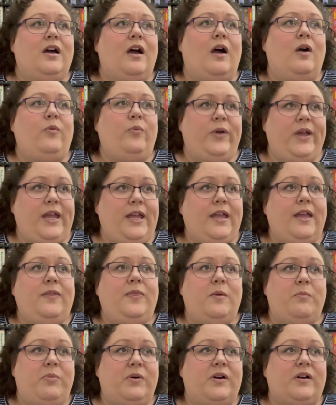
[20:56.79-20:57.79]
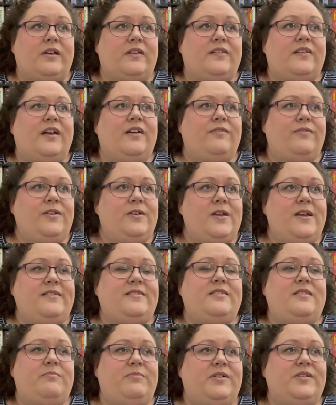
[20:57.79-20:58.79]
A week in the books, a few days
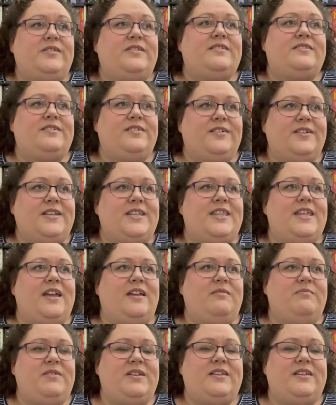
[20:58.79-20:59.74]
in the books is a good thing because